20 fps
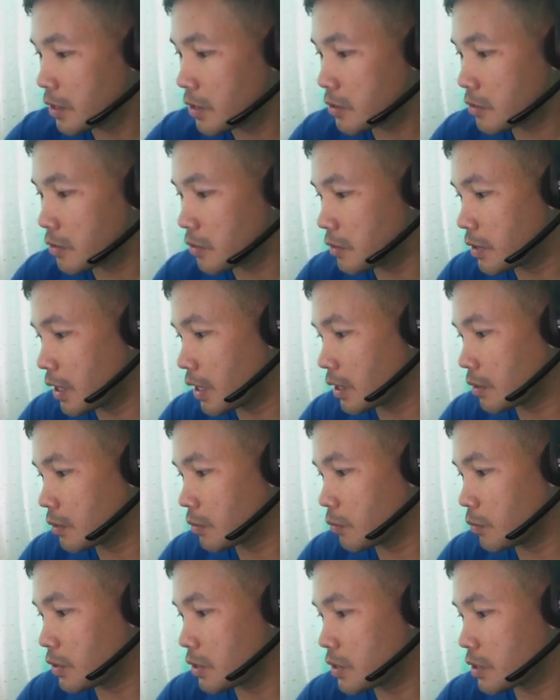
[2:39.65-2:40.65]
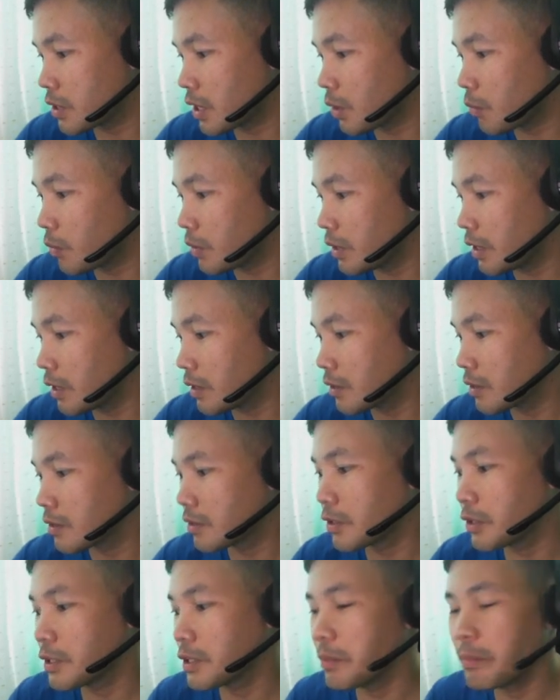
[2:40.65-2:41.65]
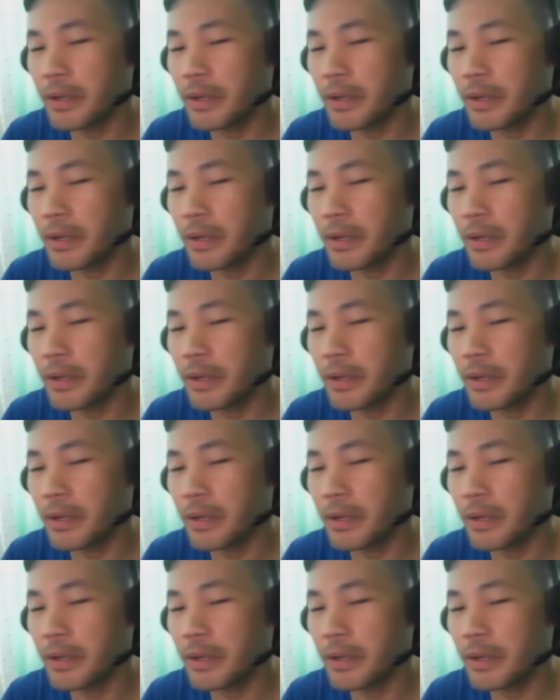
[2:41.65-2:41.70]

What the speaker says: so that we stay within 30